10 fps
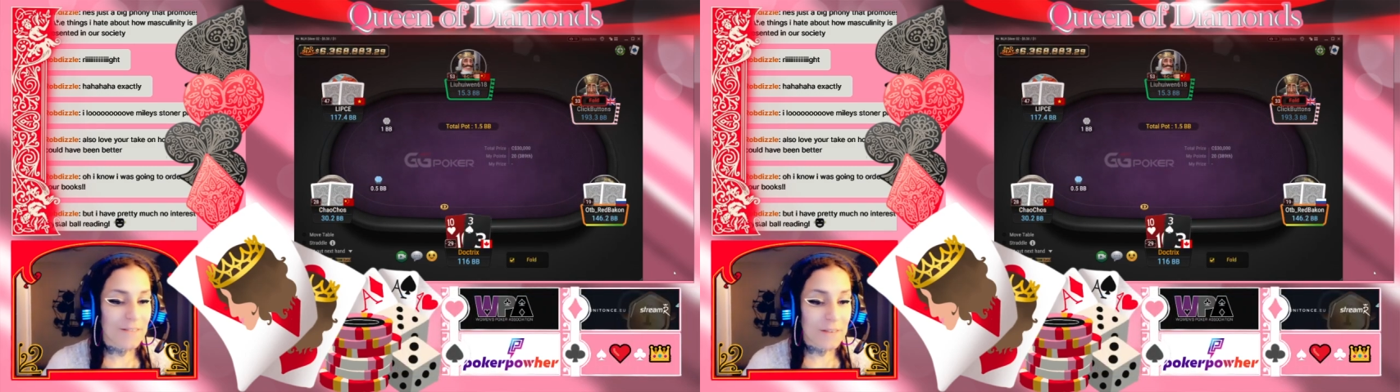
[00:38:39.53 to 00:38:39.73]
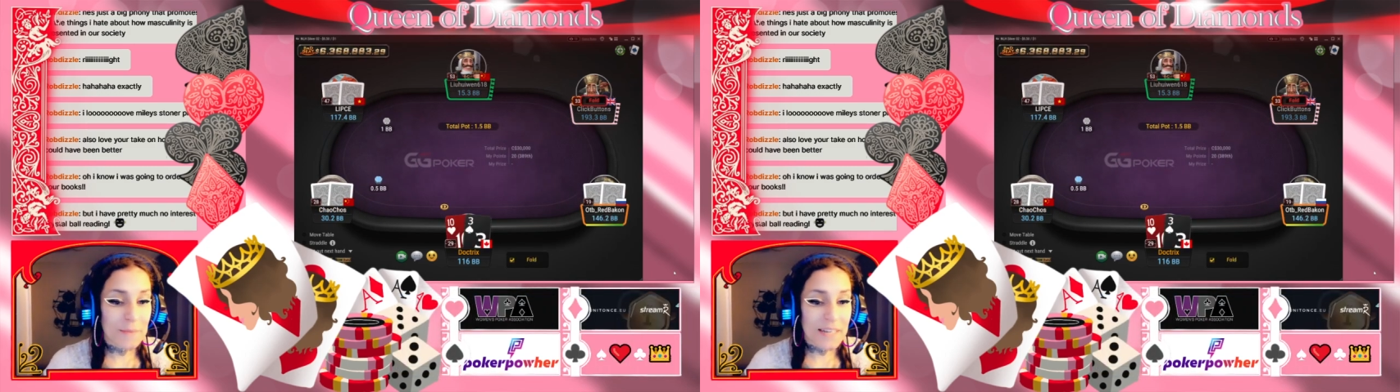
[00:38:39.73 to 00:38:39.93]

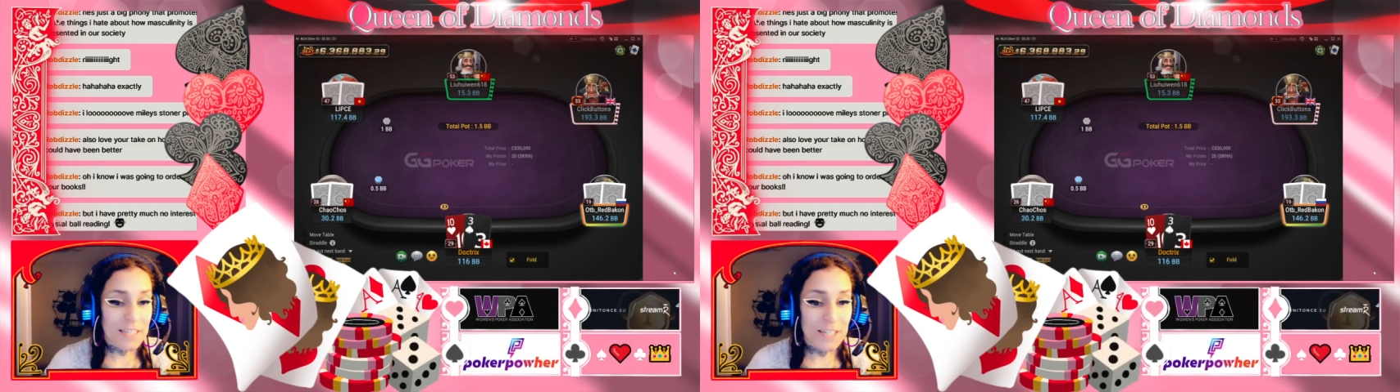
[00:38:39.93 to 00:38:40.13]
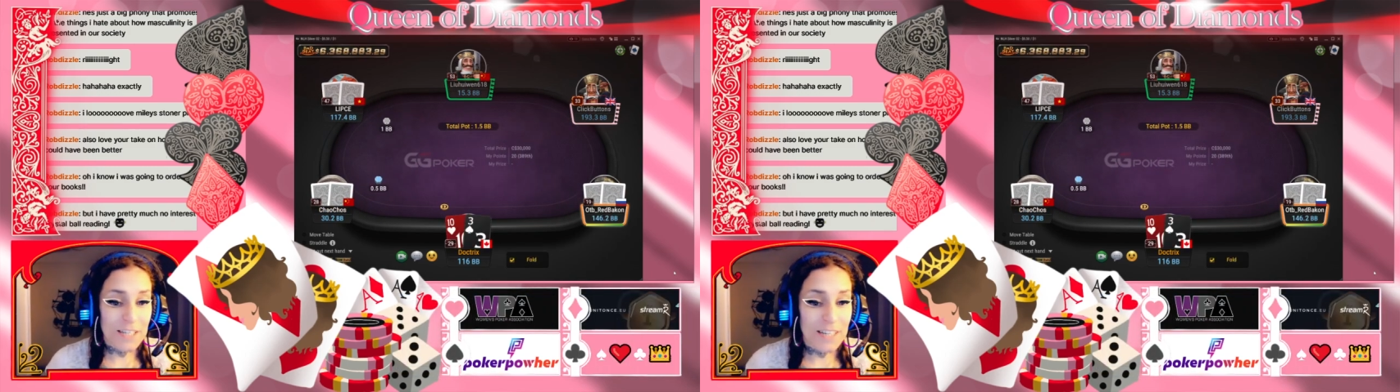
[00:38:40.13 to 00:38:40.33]
Everybody
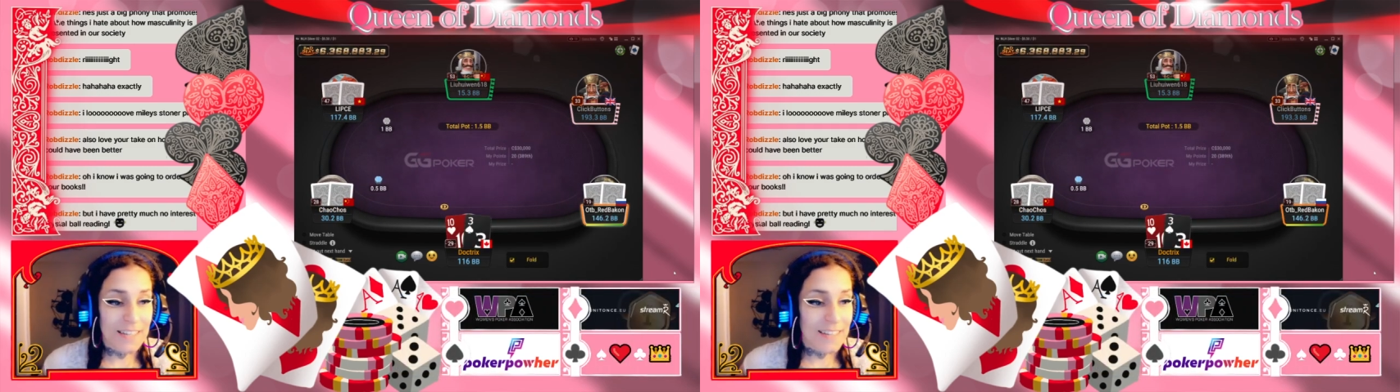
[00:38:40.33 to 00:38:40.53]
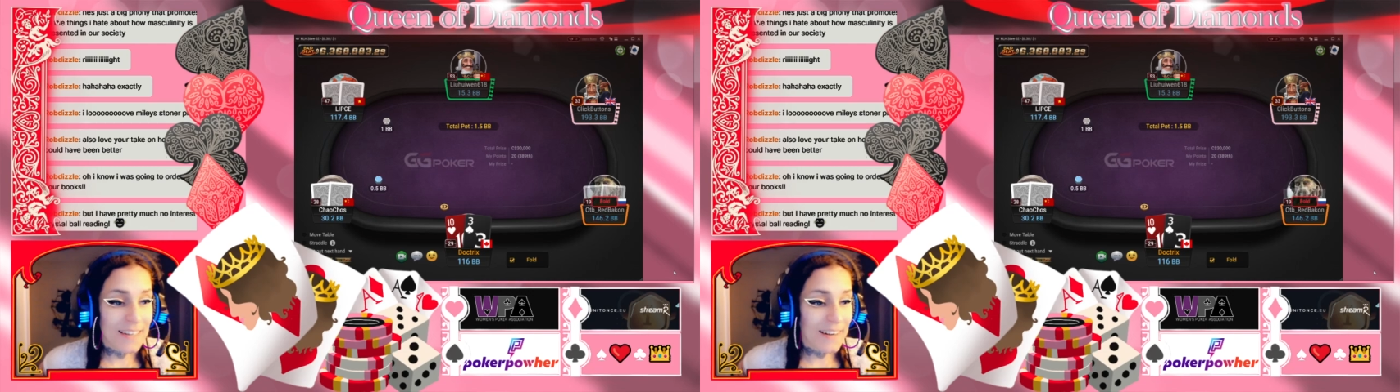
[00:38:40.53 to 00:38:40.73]

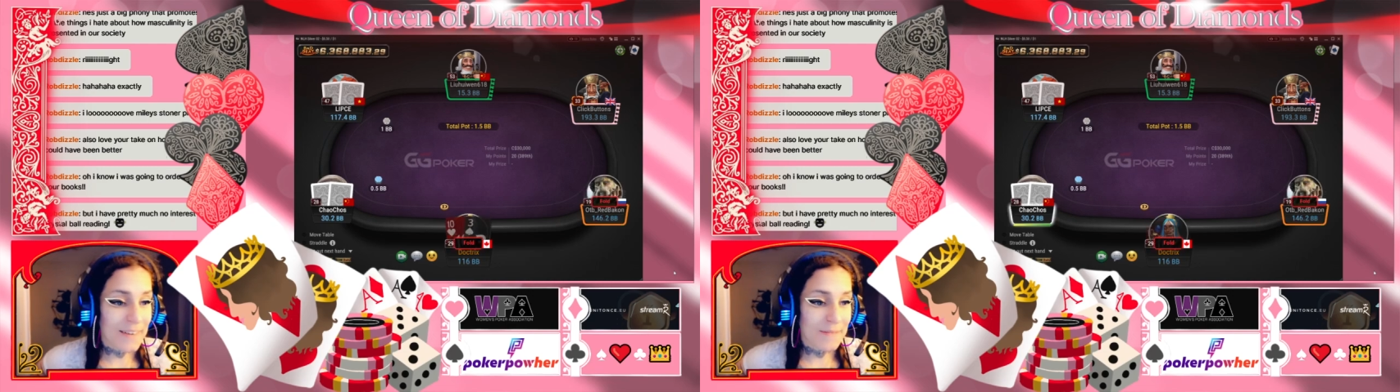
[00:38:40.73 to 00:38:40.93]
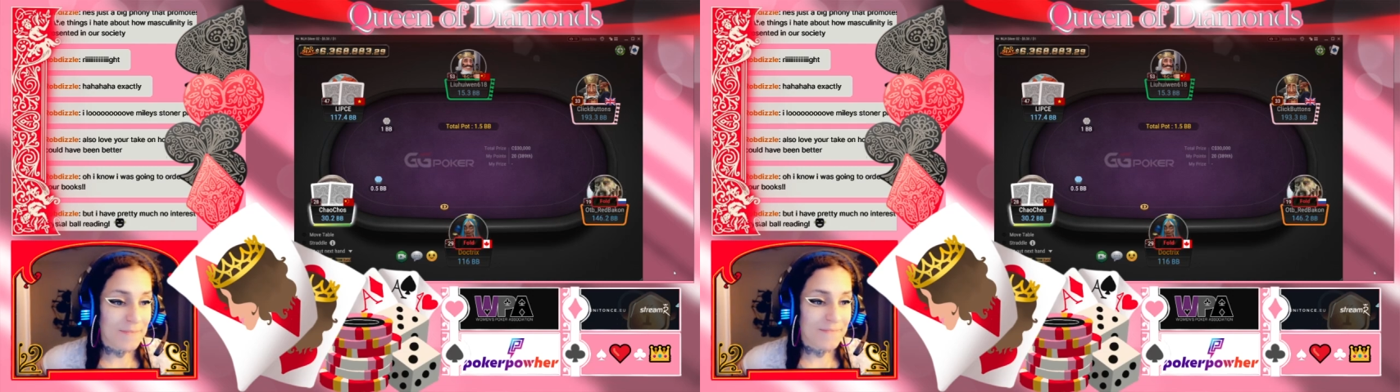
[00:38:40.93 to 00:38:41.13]
should.
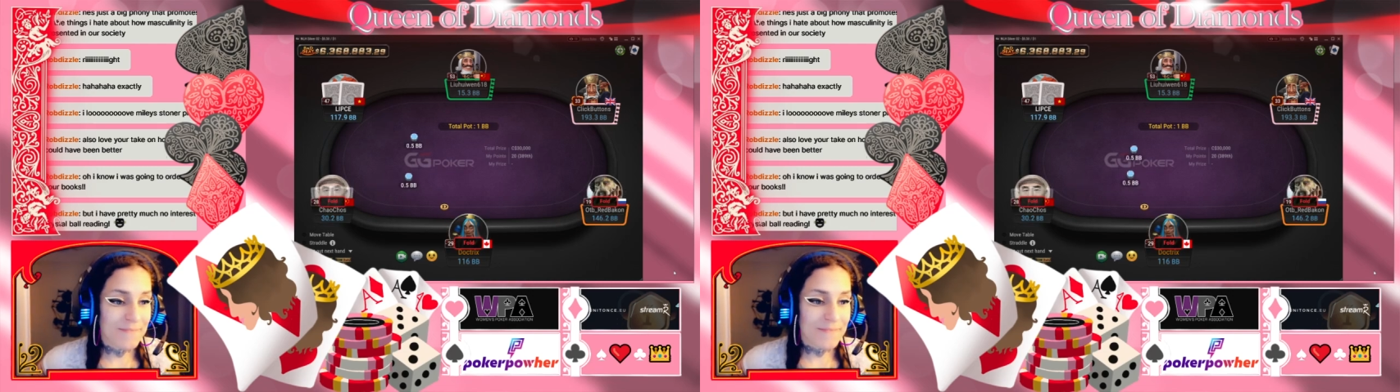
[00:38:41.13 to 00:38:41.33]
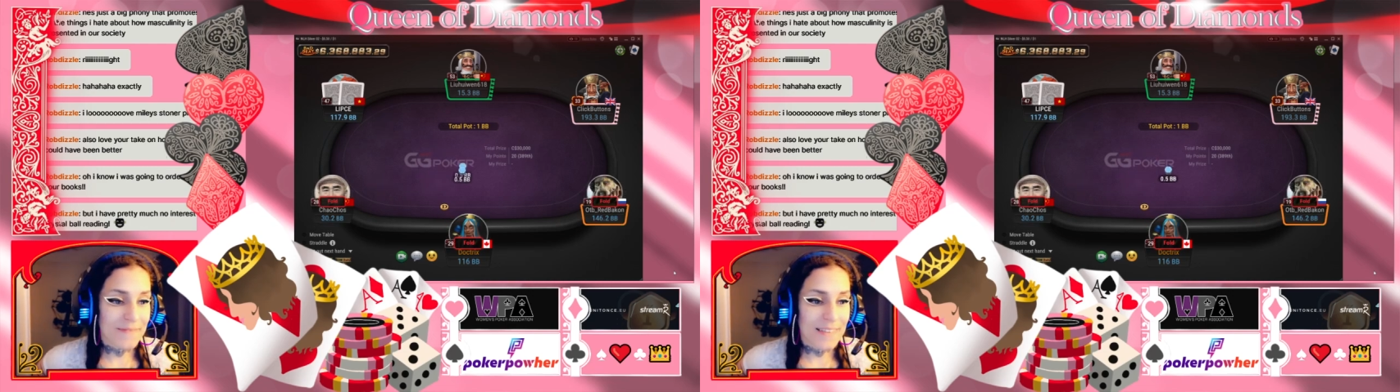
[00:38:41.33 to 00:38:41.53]

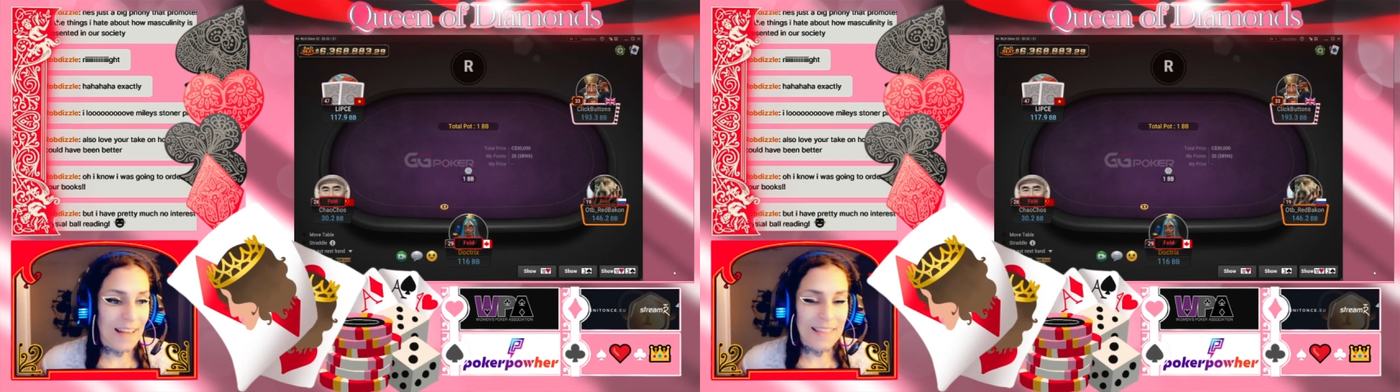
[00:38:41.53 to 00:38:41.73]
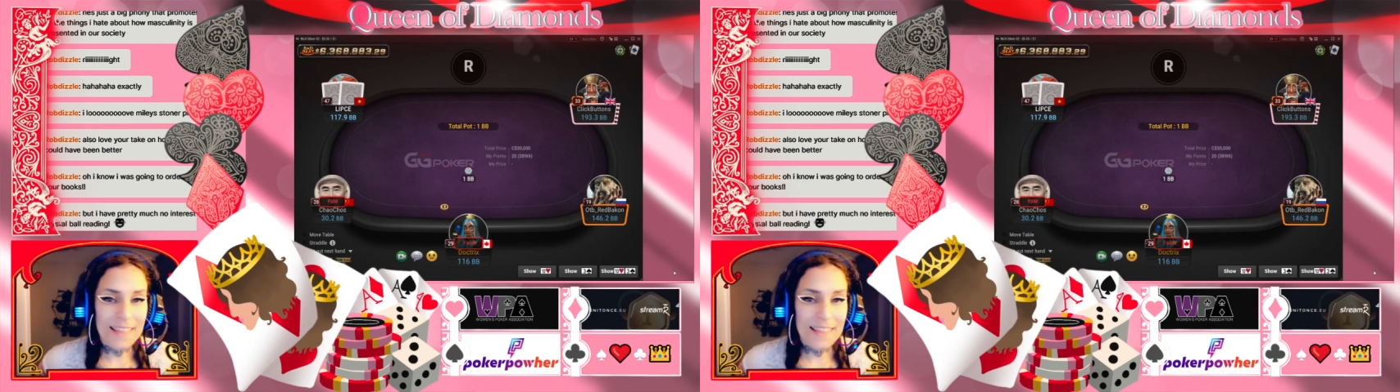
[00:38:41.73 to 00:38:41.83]
I